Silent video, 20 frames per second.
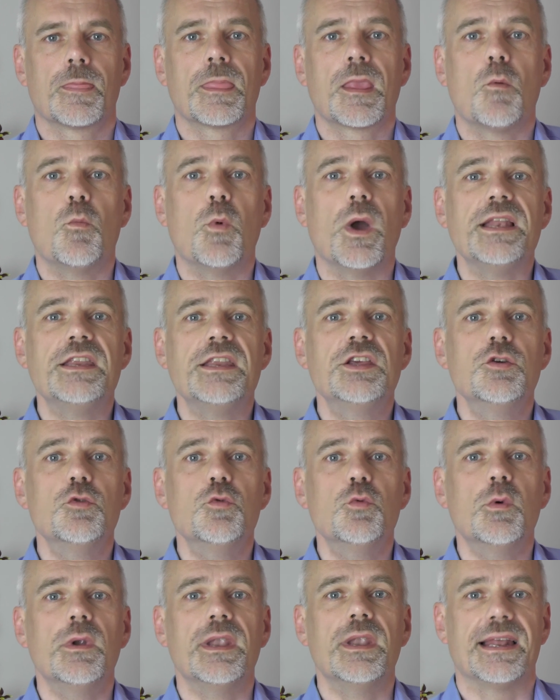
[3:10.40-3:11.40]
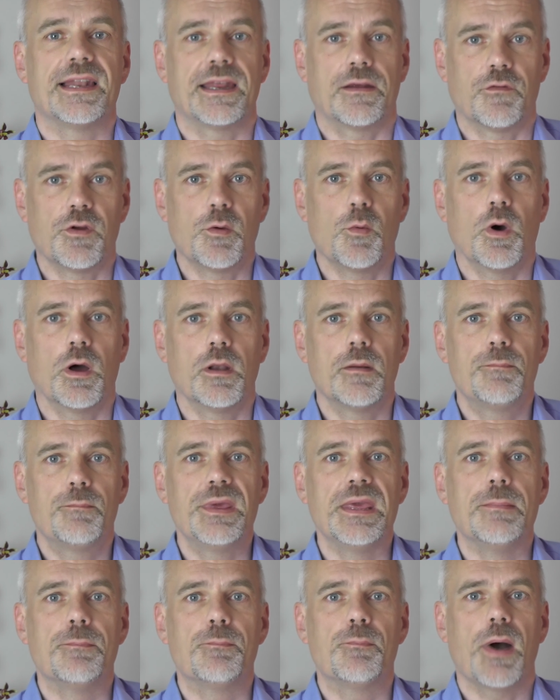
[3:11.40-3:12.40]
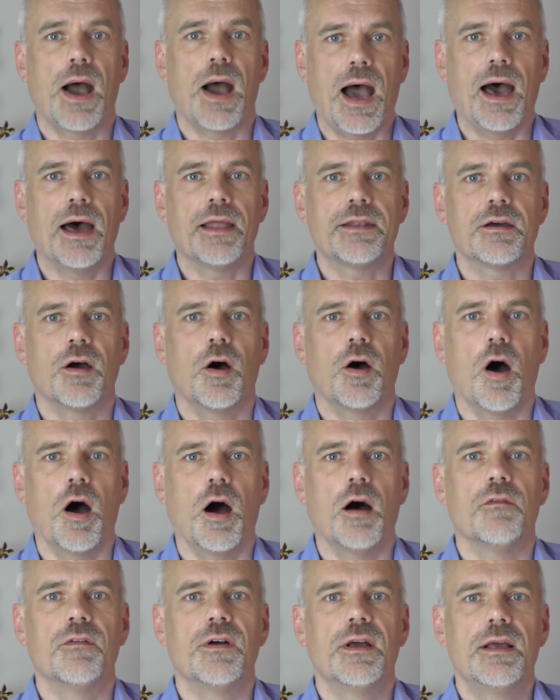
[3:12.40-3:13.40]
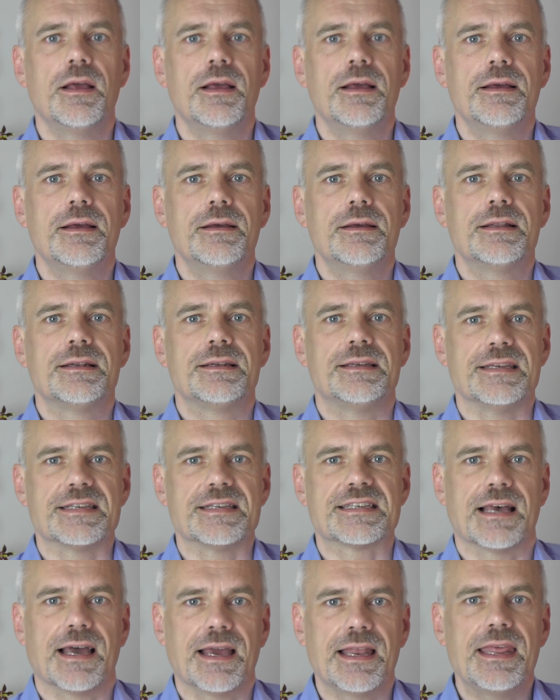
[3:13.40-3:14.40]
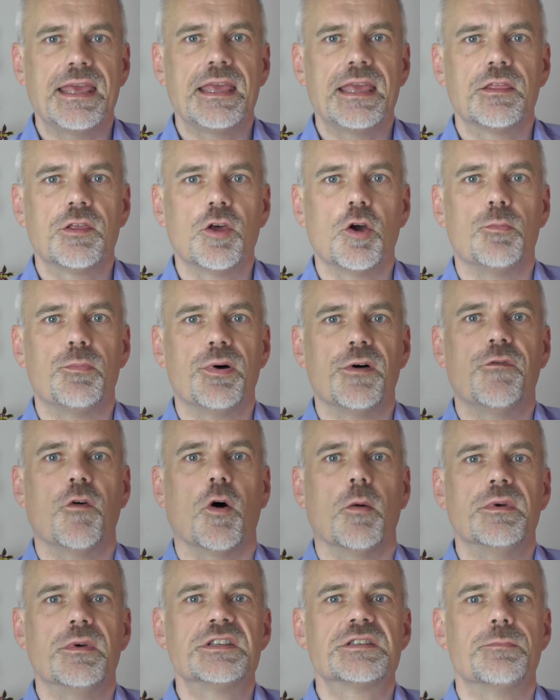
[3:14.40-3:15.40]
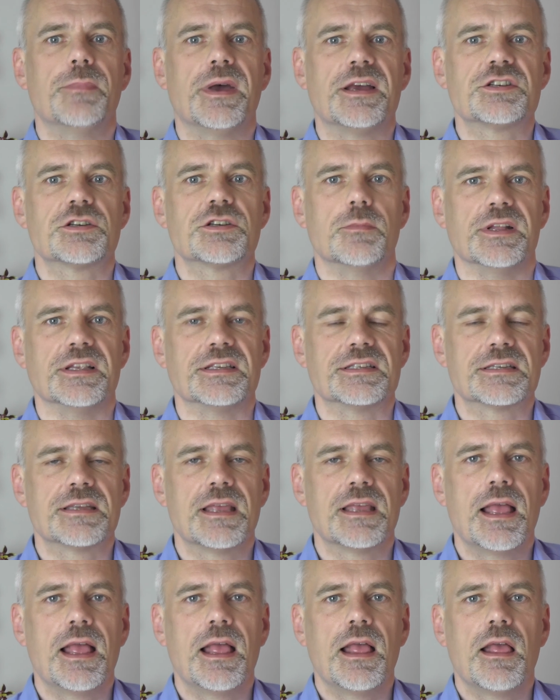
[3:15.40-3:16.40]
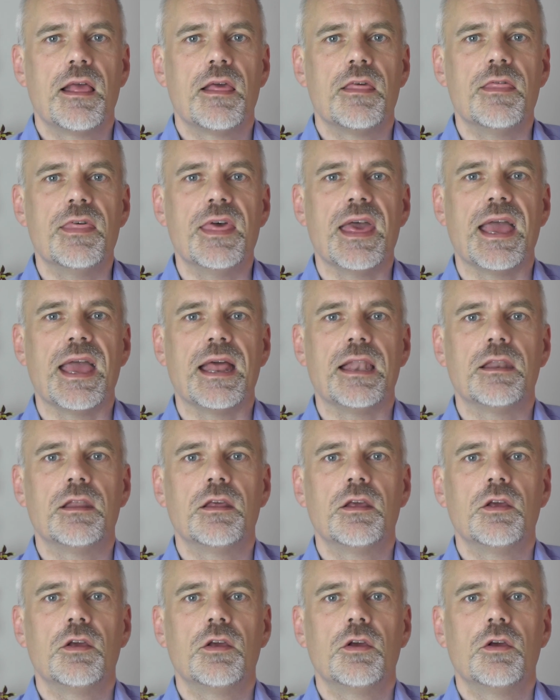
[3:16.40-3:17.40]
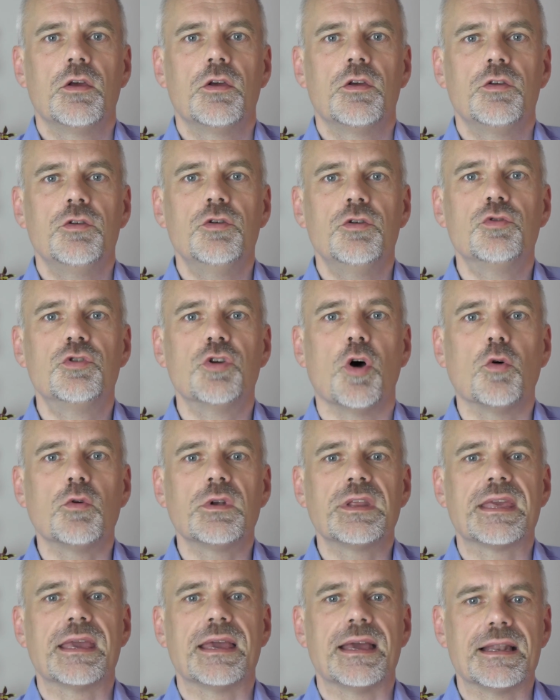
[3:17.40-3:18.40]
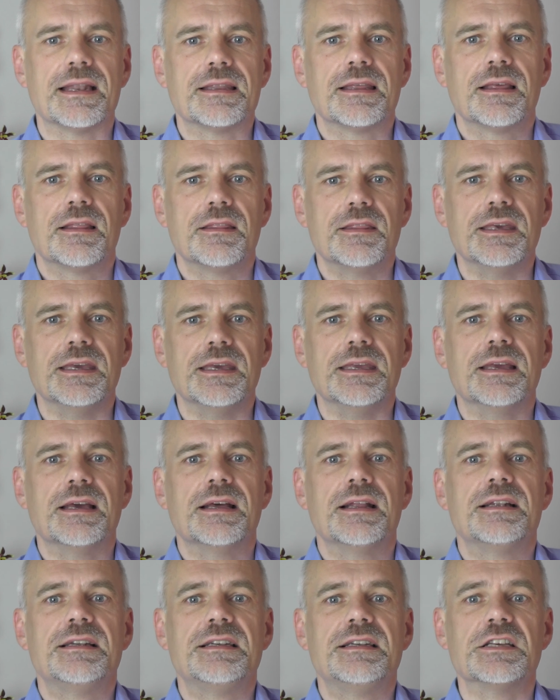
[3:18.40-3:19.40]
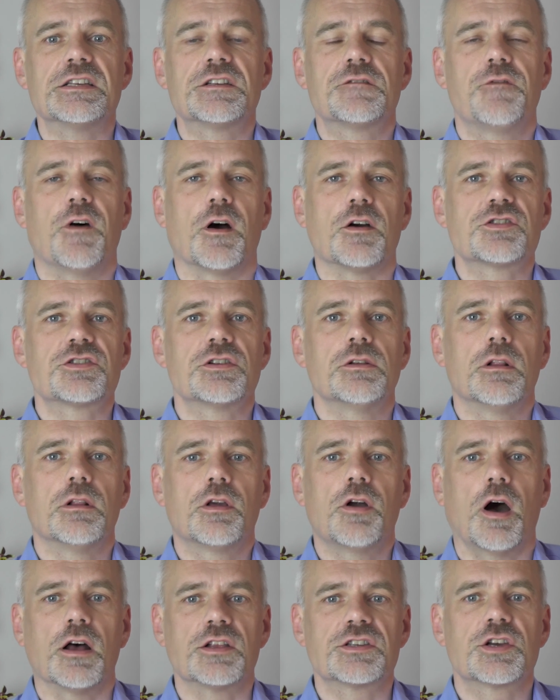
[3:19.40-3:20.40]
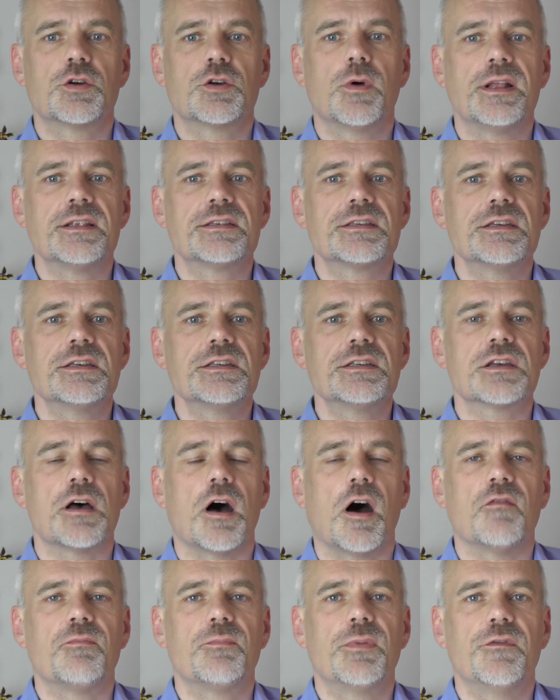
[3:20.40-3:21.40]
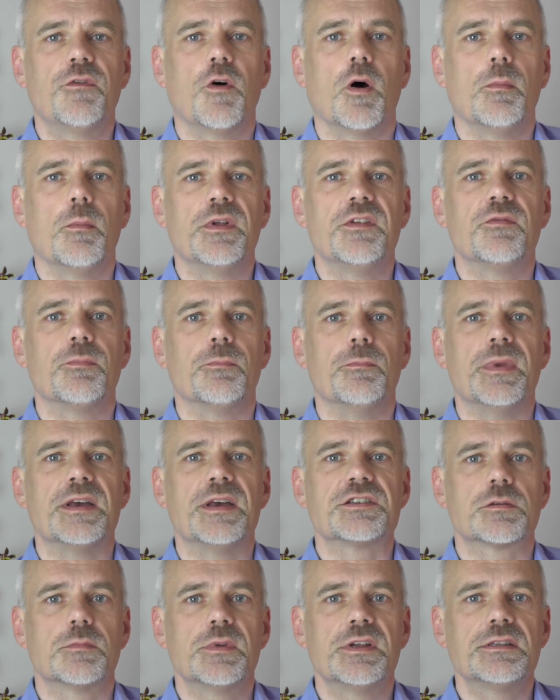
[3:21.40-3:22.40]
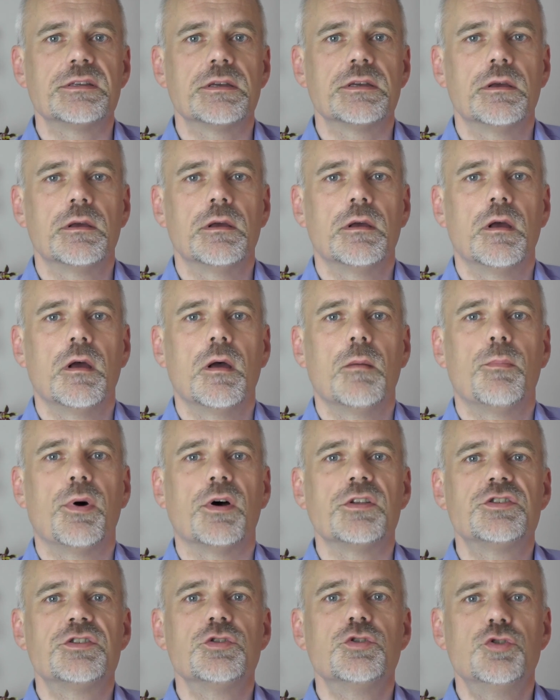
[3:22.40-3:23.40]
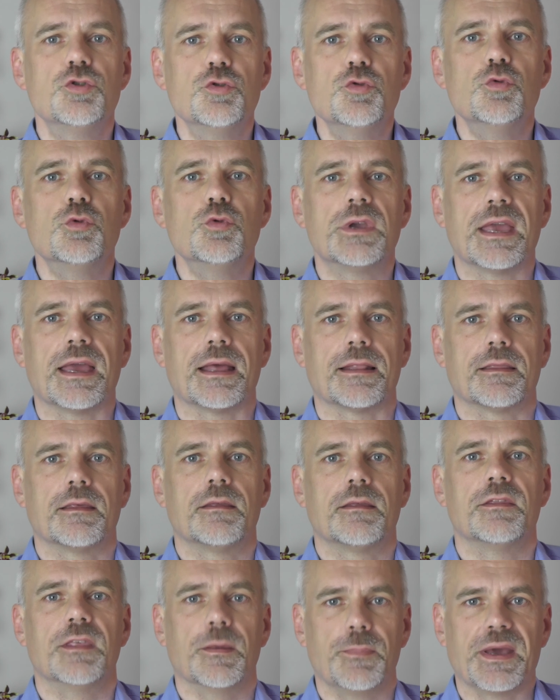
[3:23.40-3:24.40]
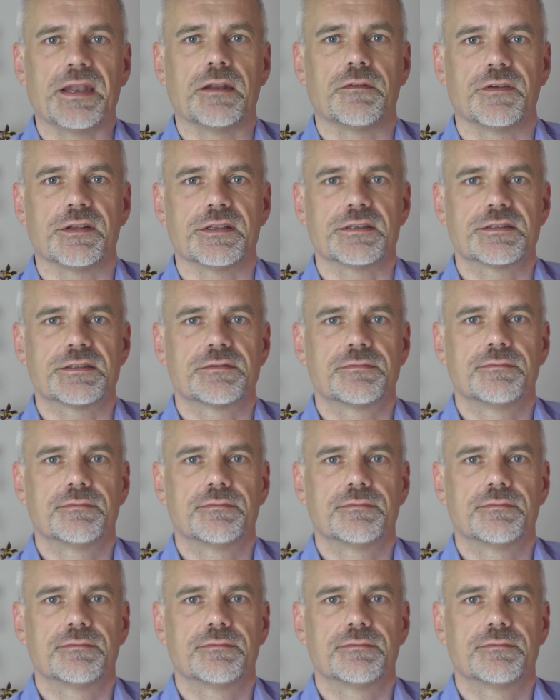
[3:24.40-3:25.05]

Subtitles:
When you let everyone be part of designing the performance measurements, then you don't get the dysfunctional consequences of performance measurement, but you do get the benefits.